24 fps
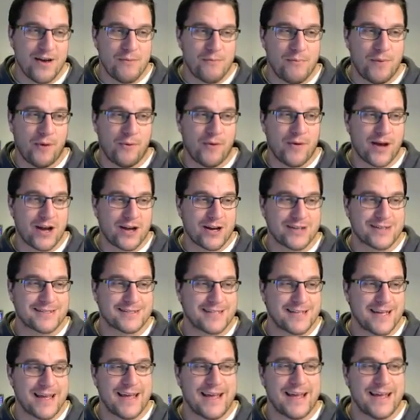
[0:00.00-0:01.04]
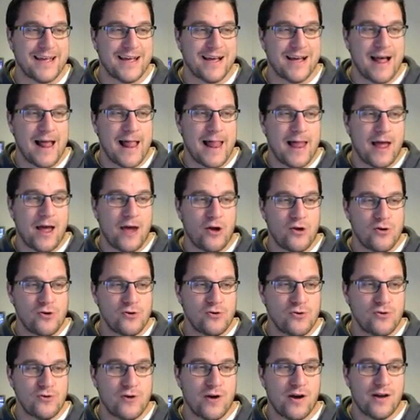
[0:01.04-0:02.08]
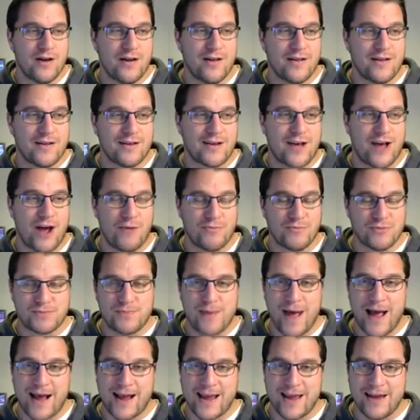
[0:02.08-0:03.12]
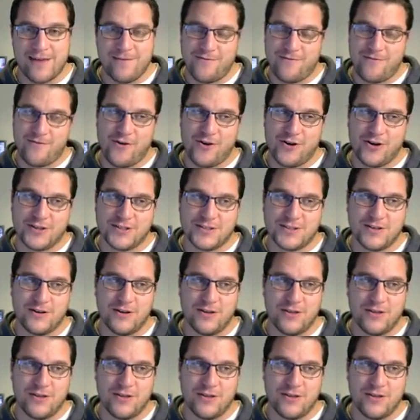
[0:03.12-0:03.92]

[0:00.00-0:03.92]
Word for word: But we're going to see who comes back in for us.